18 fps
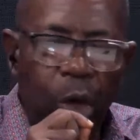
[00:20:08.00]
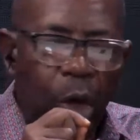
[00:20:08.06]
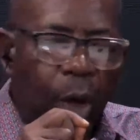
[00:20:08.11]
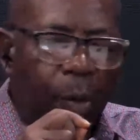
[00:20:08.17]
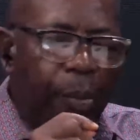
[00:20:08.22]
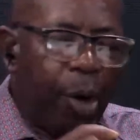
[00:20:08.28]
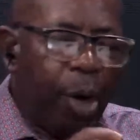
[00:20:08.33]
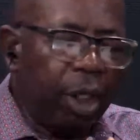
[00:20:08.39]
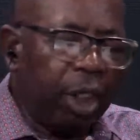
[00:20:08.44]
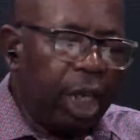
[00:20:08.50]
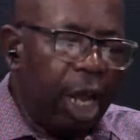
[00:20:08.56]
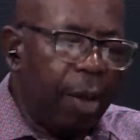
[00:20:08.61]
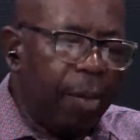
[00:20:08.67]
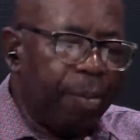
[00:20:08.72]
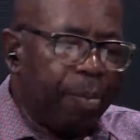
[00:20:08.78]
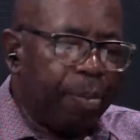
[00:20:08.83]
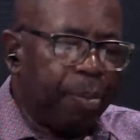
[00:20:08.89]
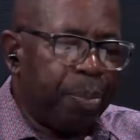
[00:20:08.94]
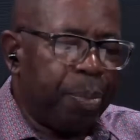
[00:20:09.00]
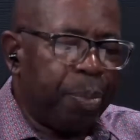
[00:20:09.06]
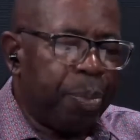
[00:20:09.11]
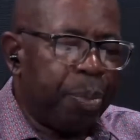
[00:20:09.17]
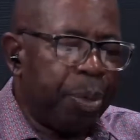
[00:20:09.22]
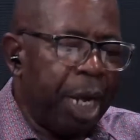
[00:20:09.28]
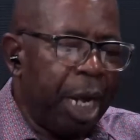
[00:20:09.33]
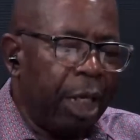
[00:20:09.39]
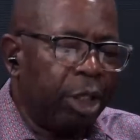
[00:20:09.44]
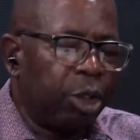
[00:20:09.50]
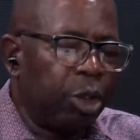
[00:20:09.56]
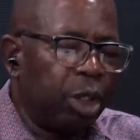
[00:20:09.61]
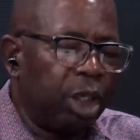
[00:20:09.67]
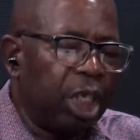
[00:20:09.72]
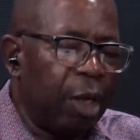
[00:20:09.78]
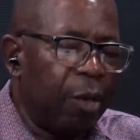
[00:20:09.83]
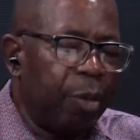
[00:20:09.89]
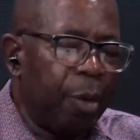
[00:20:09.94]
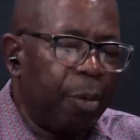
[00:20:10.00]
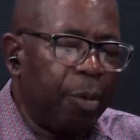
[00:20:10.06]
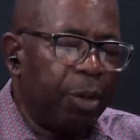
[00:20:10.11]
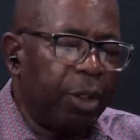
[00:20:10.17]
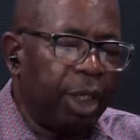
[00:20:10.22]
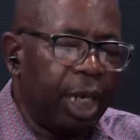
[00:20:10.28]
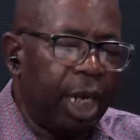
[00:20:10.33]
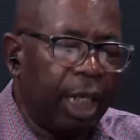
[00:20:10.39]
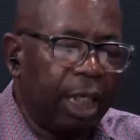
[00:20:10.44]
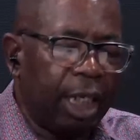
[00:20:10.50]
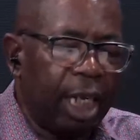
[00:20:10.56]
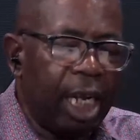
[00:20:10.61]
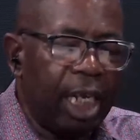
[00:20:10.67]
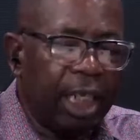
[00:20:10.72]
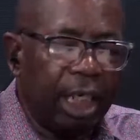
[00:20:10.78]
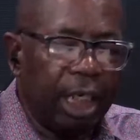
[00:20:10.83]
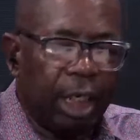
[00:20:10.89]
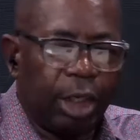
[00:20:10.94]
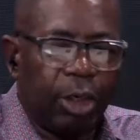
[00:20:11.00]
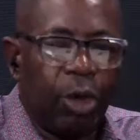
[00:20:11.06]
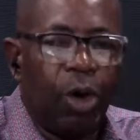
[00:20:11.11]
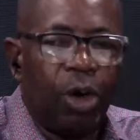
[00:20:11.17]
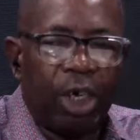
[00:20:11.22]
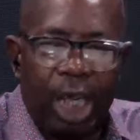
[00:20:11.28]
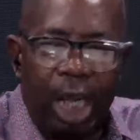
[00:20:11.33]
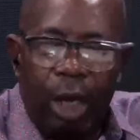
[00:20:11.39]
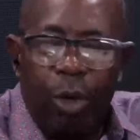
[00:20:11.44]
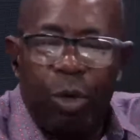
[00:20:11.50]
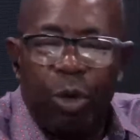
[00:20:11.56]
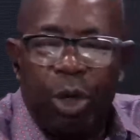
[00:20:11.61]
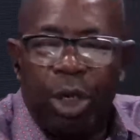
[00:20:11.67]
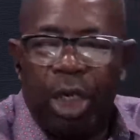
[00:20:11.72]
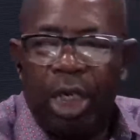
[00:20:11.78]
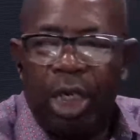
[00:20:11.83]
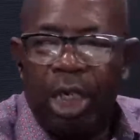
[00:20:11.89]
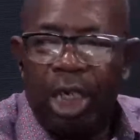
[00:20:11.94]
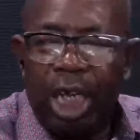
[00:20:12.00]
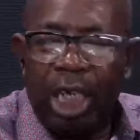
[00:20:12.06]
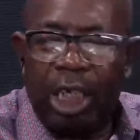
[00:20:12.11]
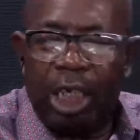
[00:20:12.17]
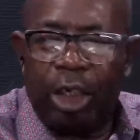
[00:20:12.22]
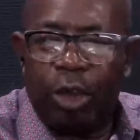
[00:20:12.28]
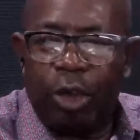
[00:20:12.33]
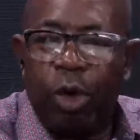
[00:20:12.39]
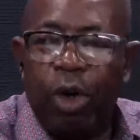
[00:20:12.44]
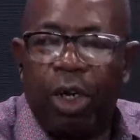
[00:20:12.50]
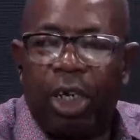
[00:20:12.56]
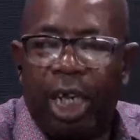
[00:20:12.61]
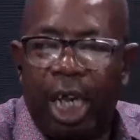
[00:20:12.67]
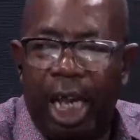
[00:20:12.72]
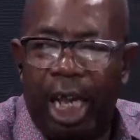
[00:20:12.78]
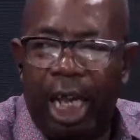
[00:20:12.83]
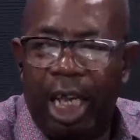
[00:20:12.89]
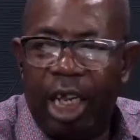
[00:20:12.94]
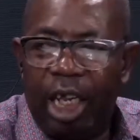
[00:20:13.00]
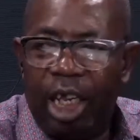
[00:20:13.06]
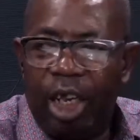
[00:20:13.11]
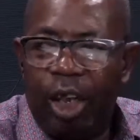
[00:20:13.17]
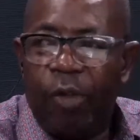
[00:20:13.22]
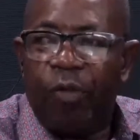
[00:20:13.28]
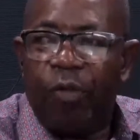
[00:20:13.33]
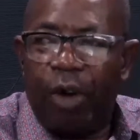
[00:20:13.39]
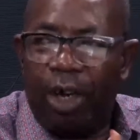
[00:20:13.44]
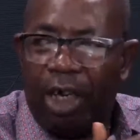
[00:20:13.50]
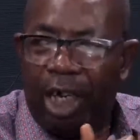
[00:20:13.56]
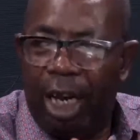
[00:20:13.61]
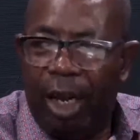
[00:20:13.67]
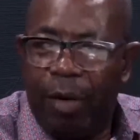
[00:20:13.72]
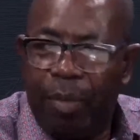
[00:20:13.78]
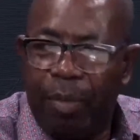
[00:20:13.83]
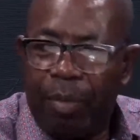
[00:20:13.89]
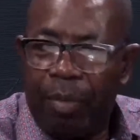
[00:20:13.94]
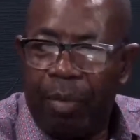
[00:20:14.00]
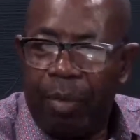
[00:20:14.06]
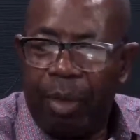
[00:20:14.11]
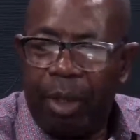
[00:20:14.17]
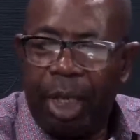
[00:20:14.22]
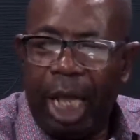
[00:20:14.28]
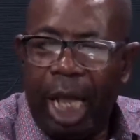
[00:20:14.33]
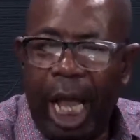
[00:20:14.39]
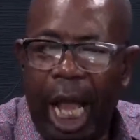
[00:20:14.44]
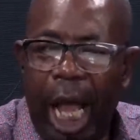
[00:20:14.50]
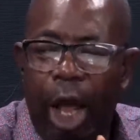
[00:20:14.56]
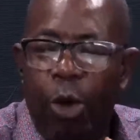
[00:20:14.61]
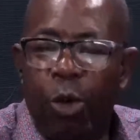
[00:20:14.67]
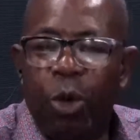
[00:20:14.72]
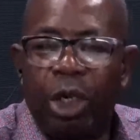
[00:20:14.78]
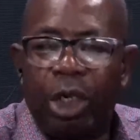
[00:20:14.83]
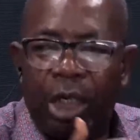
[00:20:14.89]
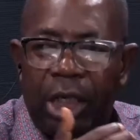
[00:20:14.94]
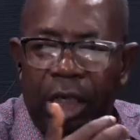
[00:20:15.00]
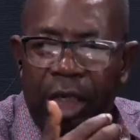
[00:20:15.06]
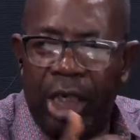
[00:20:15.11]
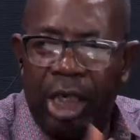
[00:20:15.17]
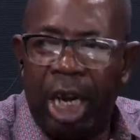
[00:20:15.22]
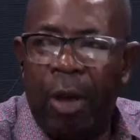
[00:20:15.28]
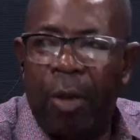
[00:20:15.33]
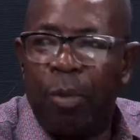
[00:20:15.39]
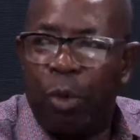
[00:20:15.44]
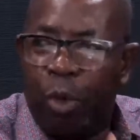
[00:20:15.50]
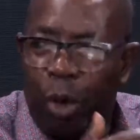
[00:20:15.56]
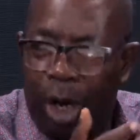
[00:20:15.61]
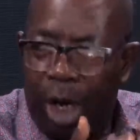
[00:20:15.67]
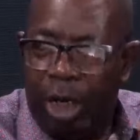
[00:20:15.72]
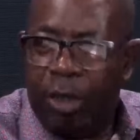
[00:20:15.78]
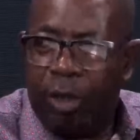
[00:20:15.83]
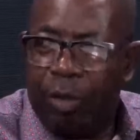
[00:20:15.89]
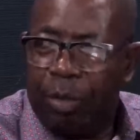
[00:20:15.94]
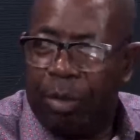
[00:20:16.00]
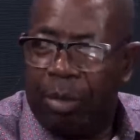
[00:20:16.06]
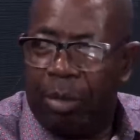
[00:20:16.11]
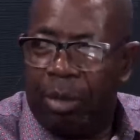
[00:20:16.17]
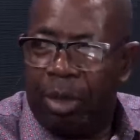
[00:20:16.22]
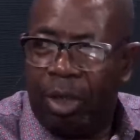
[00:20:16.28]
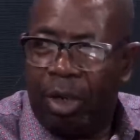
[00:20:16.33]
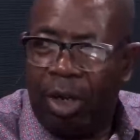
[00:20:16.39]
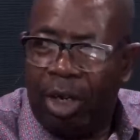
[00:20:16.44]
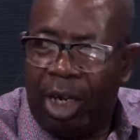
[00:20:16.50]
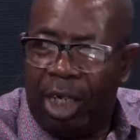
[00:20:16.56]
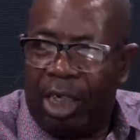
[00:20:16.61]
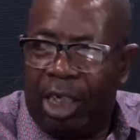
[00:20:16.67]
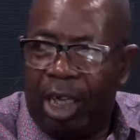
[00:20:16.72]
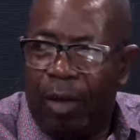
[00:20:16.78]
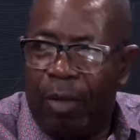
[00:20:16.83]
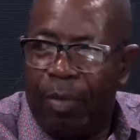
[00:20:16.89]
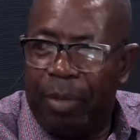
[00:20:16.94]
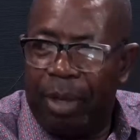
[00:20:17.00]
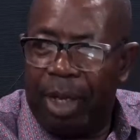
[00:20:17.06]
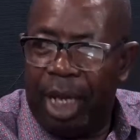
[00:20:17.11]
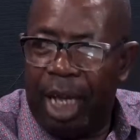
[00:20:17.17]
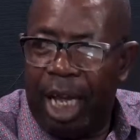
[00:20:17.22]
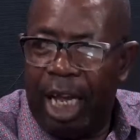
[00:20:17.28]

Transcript: But there are two state people who say that it is okay for them. I wish them well. Understand me?